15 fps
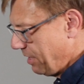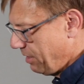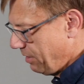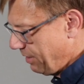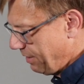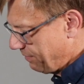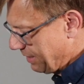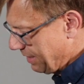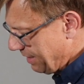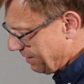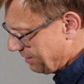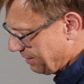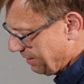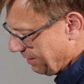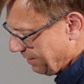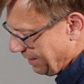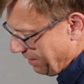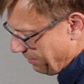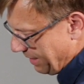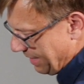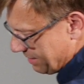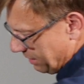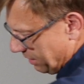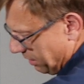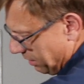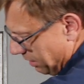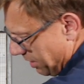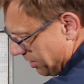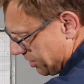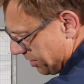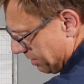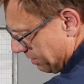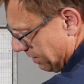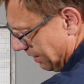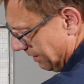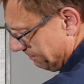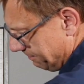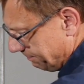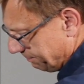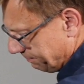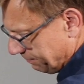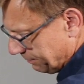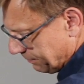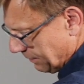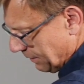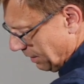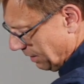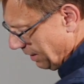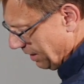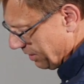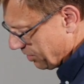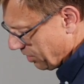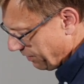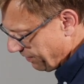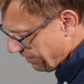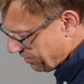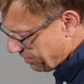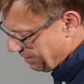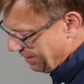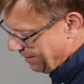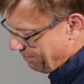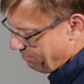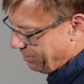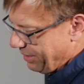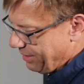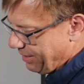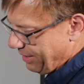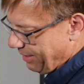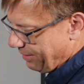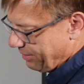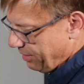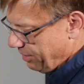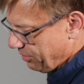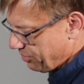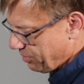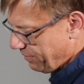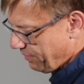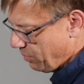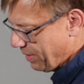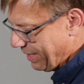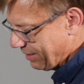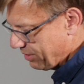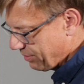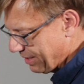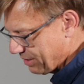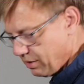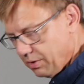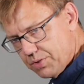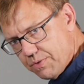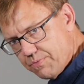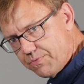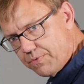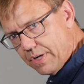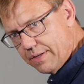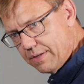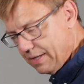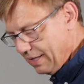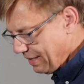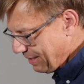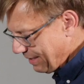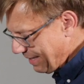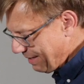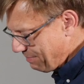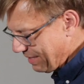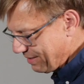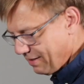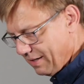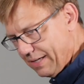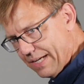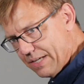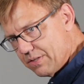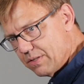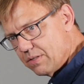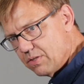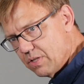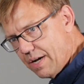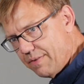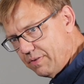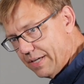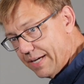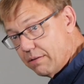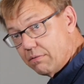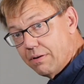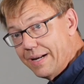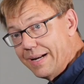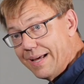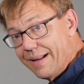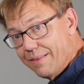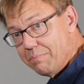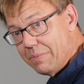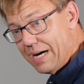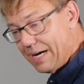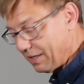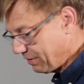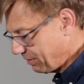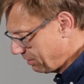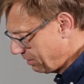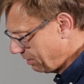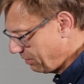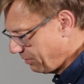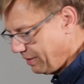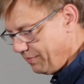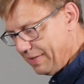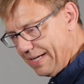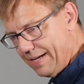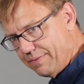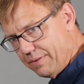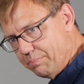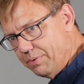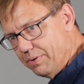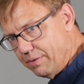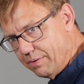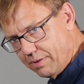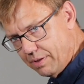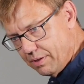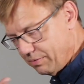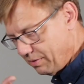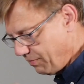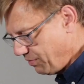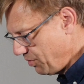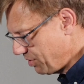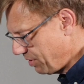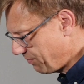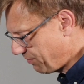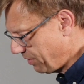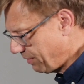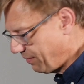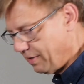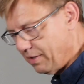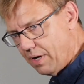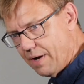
You know, they've got, Aerie has a little larger surface, but you know, sort of a white translucent front, and it makes it a nice soft light right out of the box. You don't even have to put, you know, diffusion in front of it.